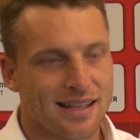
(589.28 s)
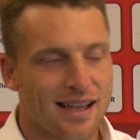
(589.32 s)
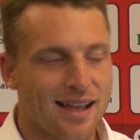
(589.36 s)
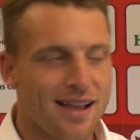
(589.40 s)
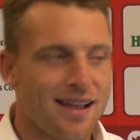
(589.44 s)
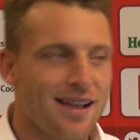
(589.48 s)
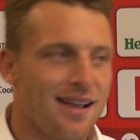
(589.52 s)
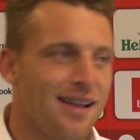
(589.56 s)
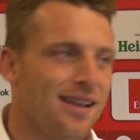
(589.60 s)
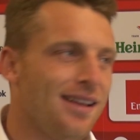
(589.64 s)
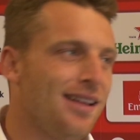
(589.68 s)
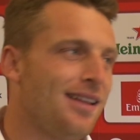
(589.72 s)

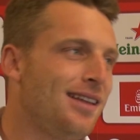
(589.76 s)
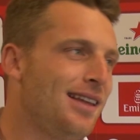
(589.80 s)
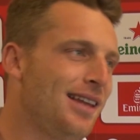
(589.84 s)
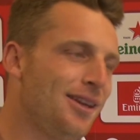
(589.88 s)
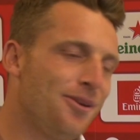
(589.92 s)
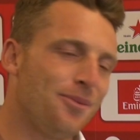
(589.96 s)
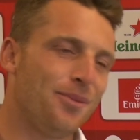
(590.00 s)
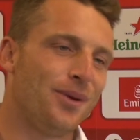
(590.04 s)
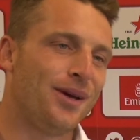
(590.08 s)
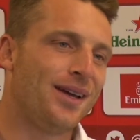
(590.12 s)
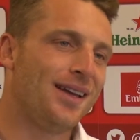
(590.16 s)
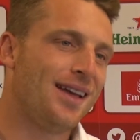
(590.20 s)
A
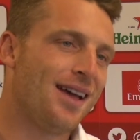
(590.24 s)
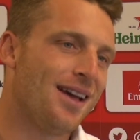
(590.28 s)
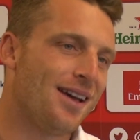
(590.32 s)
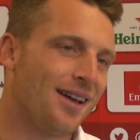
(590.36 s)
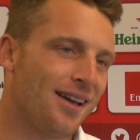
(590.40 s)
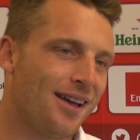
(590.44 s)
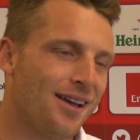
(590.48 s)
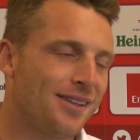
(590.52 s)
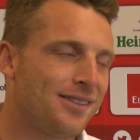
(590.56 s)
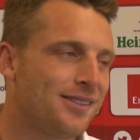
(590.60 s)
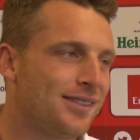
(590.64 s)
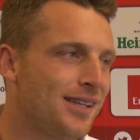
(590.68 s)
little bit,
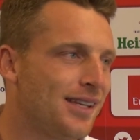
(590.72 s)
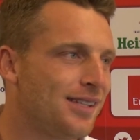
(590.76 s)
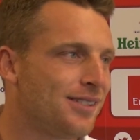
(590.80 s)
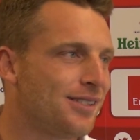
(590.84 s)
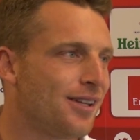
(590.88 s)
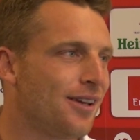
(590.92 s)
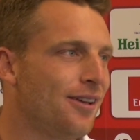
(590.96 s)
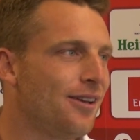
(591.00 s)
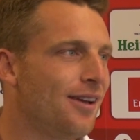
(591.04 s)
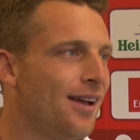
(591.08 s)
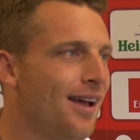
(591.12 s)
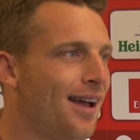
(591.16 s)
yeah, I'd say
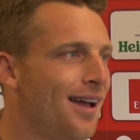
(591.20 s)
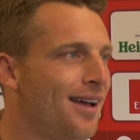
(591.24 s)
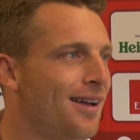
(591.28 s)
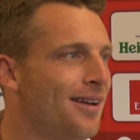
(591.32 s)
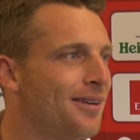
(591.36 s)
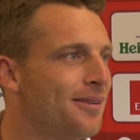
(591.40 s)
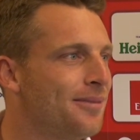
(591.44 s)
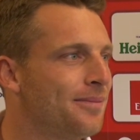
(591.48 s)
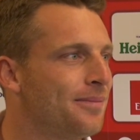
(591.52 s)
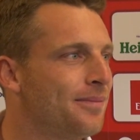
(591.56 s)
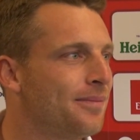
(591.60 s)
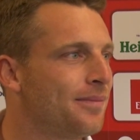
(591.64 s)
so.
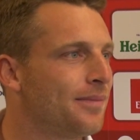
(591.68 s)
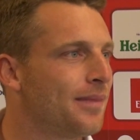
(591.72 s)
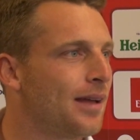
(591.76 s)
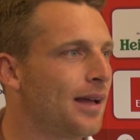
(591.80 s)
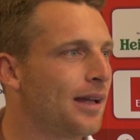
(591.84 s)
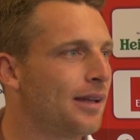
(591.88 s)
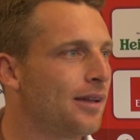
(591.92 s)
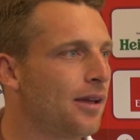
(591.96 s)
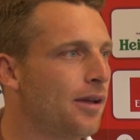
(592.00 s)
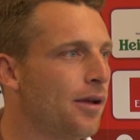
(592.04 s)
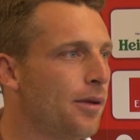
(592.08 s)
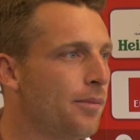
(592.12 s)
And
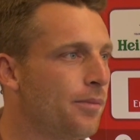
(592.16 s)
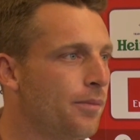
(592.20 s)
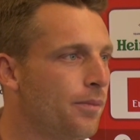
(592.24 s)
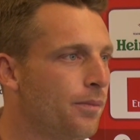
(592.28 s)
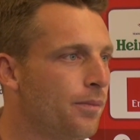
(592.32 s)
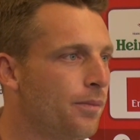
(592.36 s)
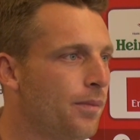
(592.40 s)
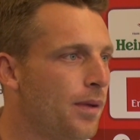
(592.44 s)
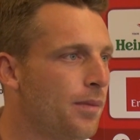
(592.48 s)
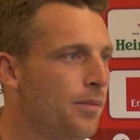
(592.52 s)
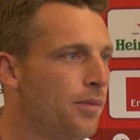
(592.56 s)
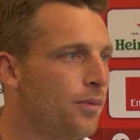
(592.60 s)
I
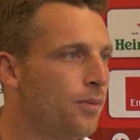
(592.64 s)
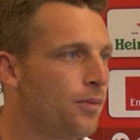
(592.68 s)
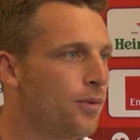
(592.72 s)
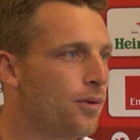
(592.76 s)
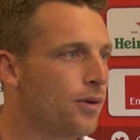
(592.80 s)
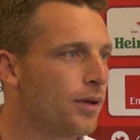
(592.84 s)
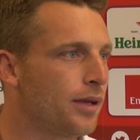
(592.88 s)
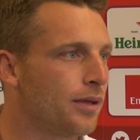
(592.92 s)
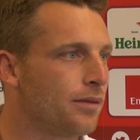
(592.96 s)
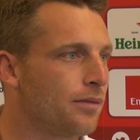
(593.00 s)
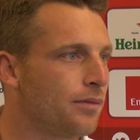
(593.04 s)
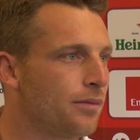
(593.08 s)
remember
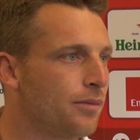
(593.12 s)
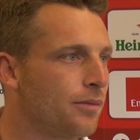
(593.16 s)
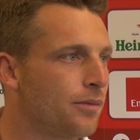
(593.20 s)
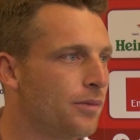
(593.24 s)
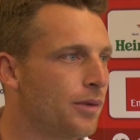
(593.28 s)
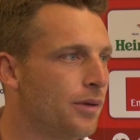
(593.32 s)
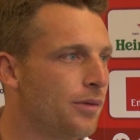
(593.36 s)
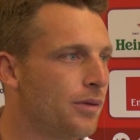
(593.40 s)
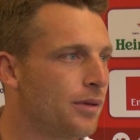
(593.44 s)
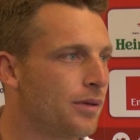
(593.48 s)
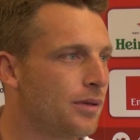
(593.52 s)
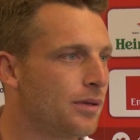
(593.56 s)
walking,
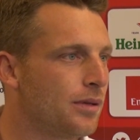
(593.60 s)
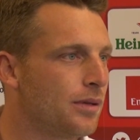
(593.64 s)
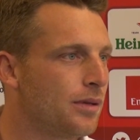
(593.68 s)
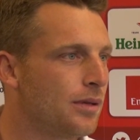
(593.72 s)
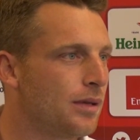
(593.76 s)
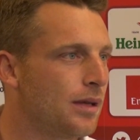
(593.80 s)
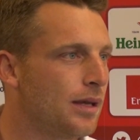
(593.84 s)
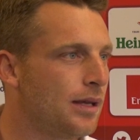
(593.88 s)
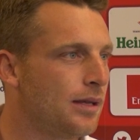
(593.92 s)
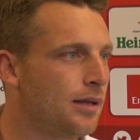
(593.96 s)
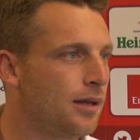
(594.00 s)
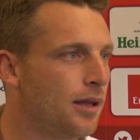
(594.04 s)
we were
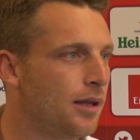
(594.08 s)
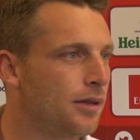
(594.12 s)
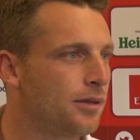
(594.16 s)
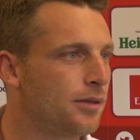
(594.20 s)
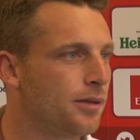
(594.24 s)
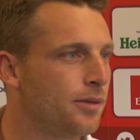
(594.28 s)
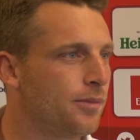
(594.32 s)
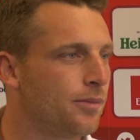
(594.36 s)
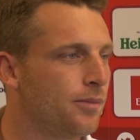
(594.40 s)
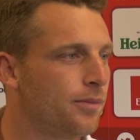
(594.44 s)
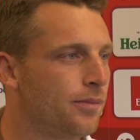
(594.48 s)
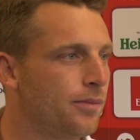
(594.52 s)
in
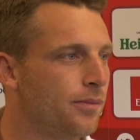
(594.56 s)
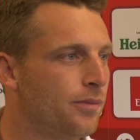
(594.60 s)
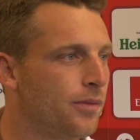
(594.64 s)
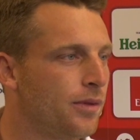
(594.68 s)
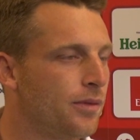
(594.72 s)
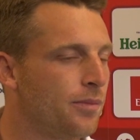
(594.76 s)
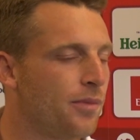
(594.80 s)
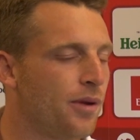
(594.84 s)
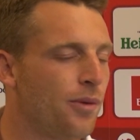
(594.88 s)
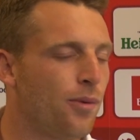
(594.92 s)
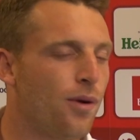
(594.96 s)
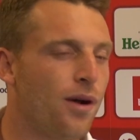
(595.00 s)
London
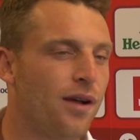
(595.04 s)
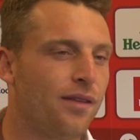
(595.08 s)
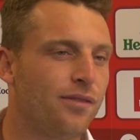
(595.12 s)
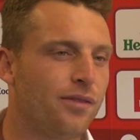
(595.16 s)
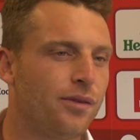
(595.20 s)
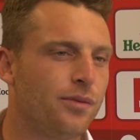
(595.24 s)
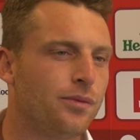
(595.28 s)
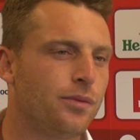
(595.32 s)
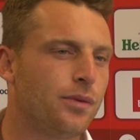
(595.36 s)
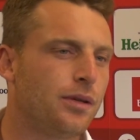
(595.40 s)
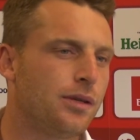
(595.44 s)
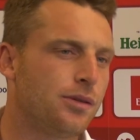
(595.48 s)
with my
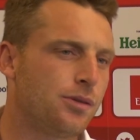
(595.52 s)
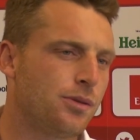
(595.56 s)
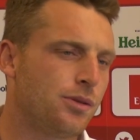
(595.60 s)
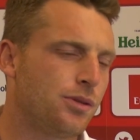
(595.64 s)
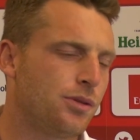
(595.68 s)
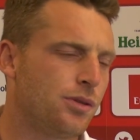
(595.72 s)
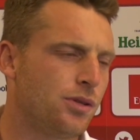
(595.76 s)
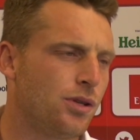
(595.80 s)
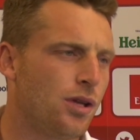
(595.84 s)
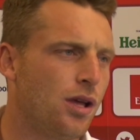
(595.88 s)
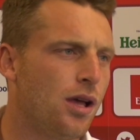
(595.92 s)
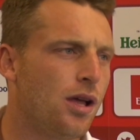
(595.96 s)
wife, and this
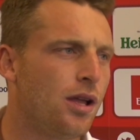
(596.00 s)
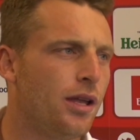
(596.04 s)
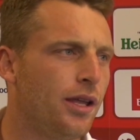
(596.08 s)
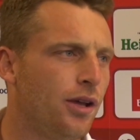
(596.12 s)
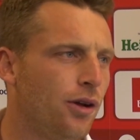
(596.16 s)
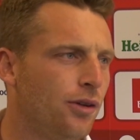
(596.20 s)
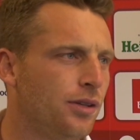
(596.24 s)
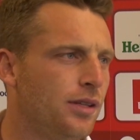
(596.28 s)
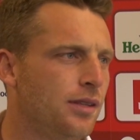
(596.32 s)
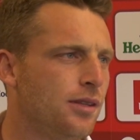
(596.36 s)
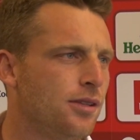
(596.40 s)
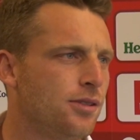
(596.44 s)
was early
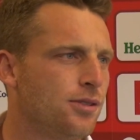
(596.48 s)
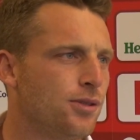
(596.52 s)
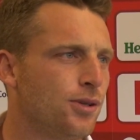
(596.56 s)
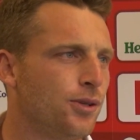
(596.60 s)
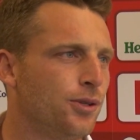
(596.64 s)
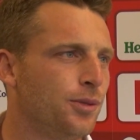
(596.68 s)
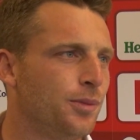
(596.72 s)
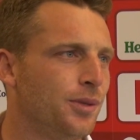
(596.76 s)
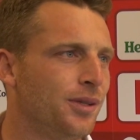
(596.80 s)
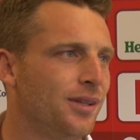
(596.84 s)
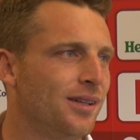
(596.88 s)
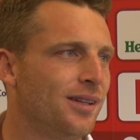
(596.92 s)
on in the
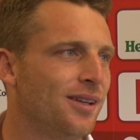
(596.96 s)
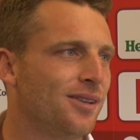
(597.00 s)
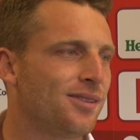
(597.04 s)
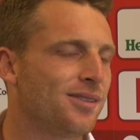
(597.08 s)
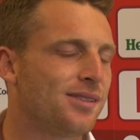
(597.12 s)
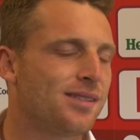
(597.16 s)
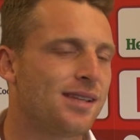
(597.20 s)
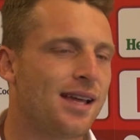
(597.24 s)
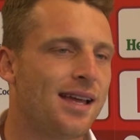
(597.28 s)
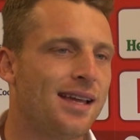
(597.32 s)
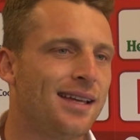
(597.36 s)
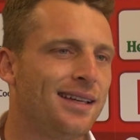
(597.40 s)
tournament, and I
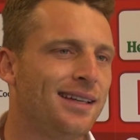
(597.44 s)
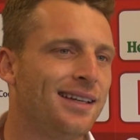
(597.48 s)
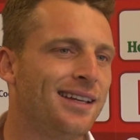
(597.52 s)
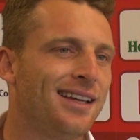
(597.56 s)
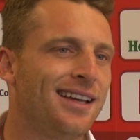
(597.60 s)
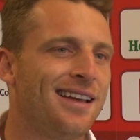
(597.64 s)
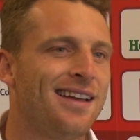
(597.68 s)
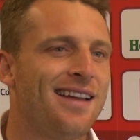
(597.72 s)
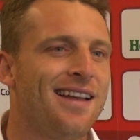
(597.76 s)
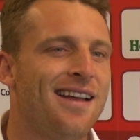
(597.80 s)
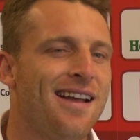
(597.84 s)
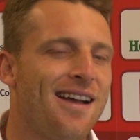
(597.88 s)
was saying,
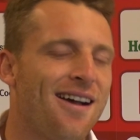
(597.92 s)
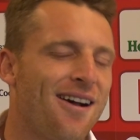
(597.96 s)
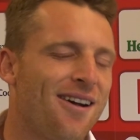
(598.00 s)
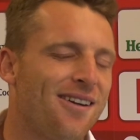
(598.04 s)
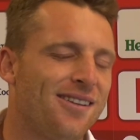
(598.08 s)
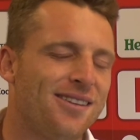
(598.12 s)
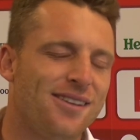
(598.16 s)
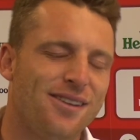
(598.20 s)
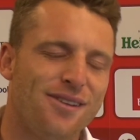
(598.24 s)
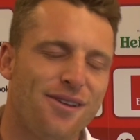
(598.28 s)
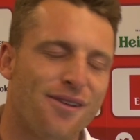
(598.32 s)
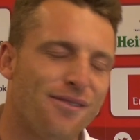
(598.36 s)

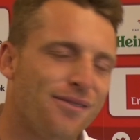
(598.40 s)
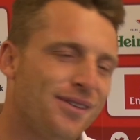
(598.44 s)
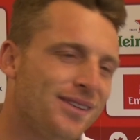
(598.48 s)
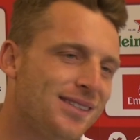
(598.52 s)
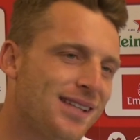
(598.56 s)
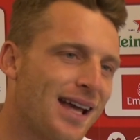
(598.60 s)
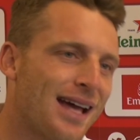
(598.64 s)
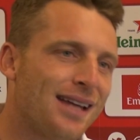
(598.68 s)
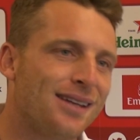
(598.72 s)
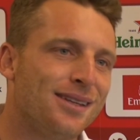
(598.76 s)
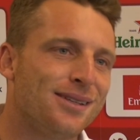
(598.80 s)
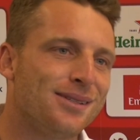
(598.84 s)
I don't know if
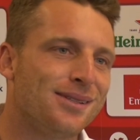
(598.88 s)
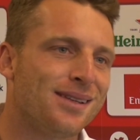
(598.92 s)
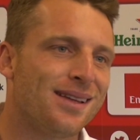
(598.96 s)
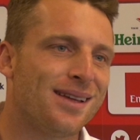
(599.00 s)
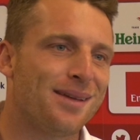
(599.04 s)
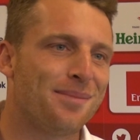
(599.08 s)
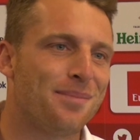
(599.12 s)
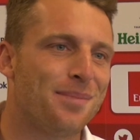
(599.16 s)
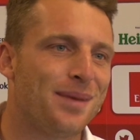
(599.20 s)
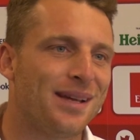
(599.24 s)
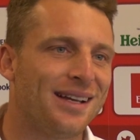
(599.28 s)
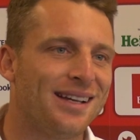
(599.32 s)
it's had
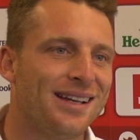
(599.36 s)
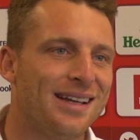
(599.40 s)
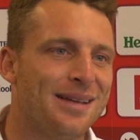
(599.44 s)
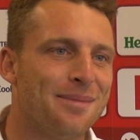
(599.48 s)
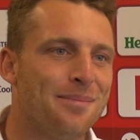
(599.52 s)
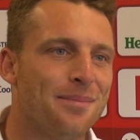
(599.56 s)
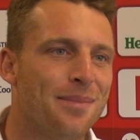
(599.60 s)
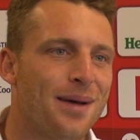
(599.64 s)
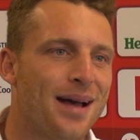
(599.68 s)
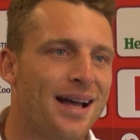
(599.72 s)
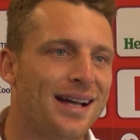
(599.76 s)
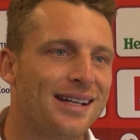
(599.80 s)
a bigger
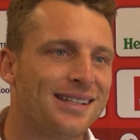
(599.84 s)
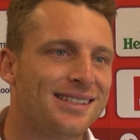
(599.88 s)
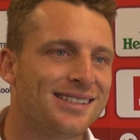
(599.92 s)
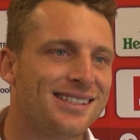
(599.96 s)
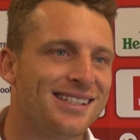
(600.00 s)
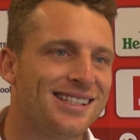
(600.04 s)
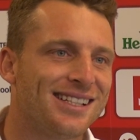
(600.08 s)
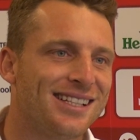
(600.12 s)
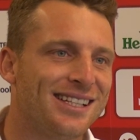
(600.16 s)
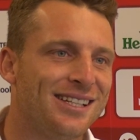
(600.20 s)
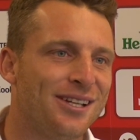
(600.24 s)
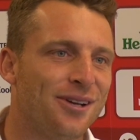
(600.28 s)

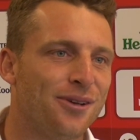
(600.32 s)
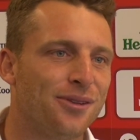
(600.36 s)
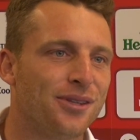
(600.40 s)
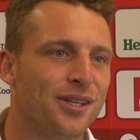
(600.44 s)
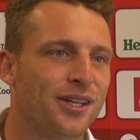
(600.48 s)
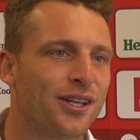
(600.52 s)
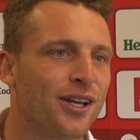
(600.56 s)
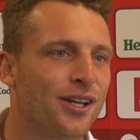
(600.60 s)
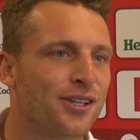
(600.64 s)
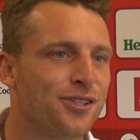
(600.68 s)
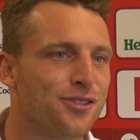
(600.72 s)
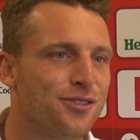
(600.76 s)
impact, you know, on
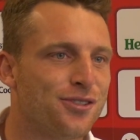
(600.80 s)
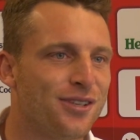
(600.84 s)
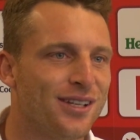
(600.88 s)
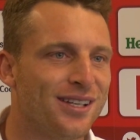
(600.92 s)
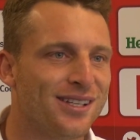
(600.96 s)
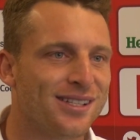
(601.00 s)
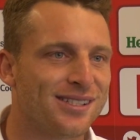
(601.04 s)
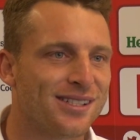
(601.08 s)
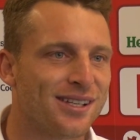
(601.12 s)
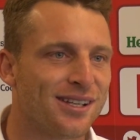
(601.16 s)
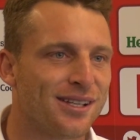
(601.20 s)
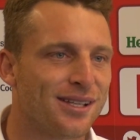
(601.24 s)
the
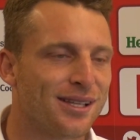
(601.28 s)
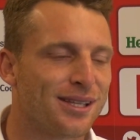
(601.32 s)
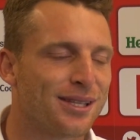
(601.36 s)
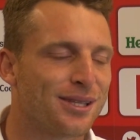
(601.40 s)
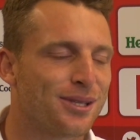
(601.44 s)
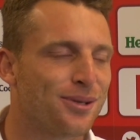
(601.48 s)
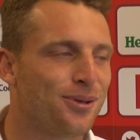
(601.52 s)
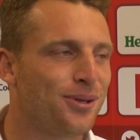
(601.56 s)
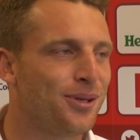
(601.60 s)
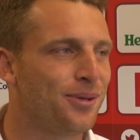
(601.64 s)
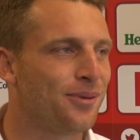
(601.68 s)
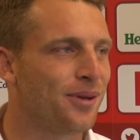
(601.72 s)
country as I
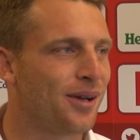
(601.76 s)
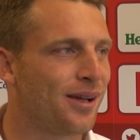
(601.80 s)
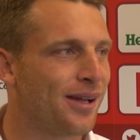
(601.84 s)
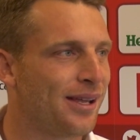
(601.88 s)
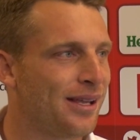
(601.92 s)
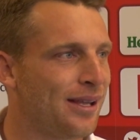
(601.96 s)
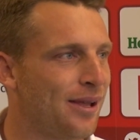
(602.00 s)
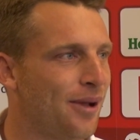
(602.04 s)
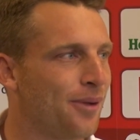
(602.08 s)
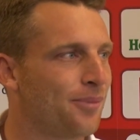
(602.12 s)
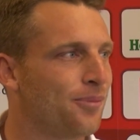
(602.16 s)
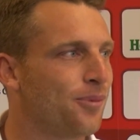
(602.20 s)
thought about
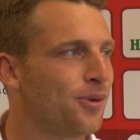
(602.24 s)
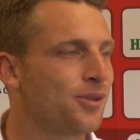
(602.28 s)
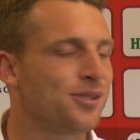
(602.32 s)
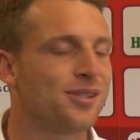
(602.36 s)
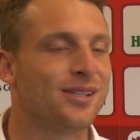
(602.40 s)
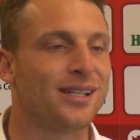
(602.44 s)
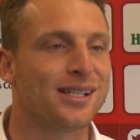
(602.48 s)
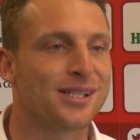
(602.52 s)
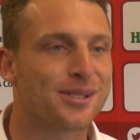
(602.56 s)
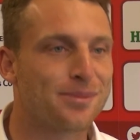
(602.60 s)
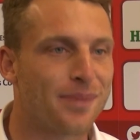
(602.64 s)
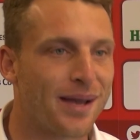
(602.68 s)
it. You know, I
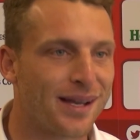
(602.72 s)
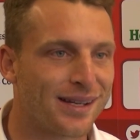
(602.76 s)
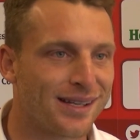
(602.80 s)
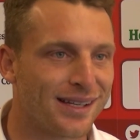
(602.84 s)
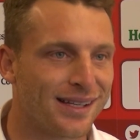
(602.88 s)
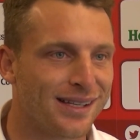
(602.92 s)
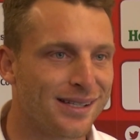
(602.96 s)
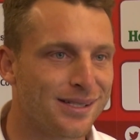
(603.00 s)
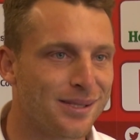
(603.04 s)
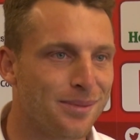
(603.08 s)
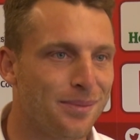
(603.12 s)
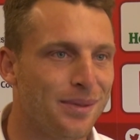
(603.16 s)
wasn't
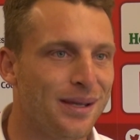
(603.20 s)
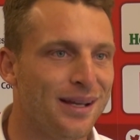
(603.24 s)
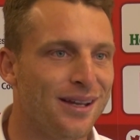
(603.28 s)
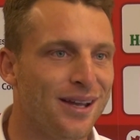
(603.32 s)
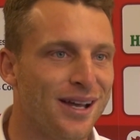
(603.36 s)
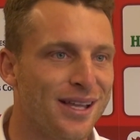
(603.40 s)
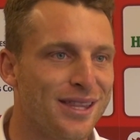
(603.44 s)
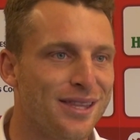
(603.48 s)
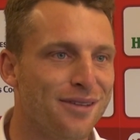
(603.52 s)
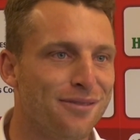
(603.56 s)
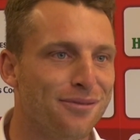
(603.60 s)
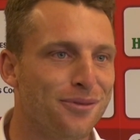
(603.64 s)
expecting it to be
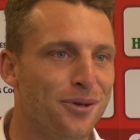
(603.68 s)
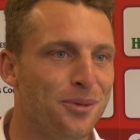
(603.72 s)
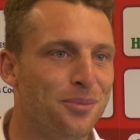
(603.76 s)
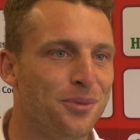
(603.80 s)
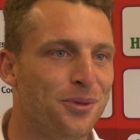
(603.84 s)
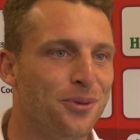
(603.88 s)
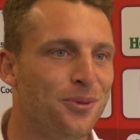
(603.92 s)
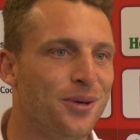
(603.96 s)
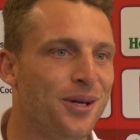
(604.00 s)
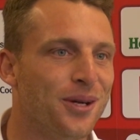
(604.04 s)
like the Football